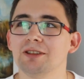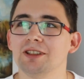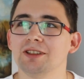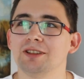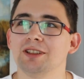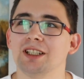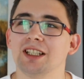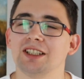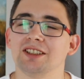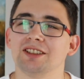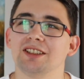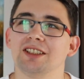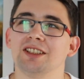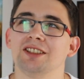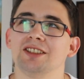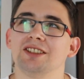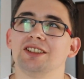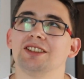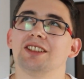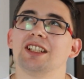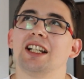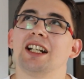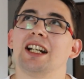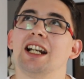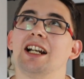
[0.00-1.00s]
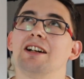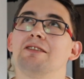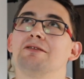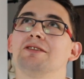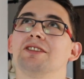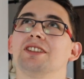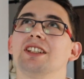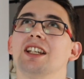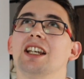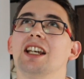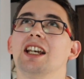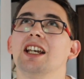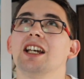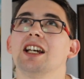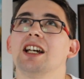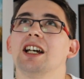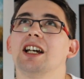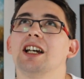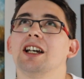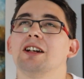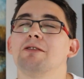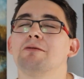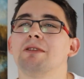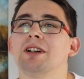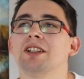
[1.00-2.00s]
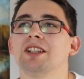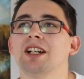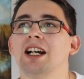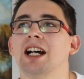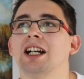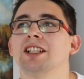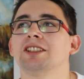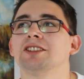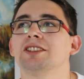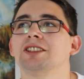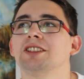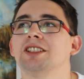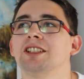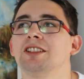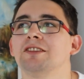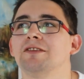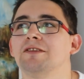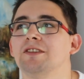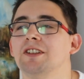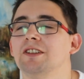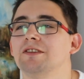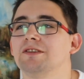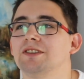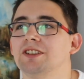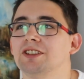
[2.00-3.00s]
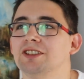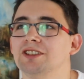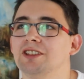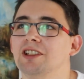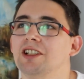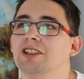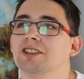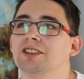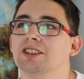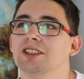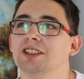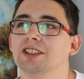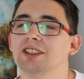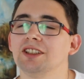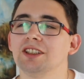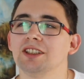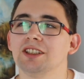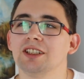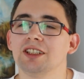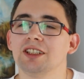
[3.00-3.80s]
It's around 150 zloty,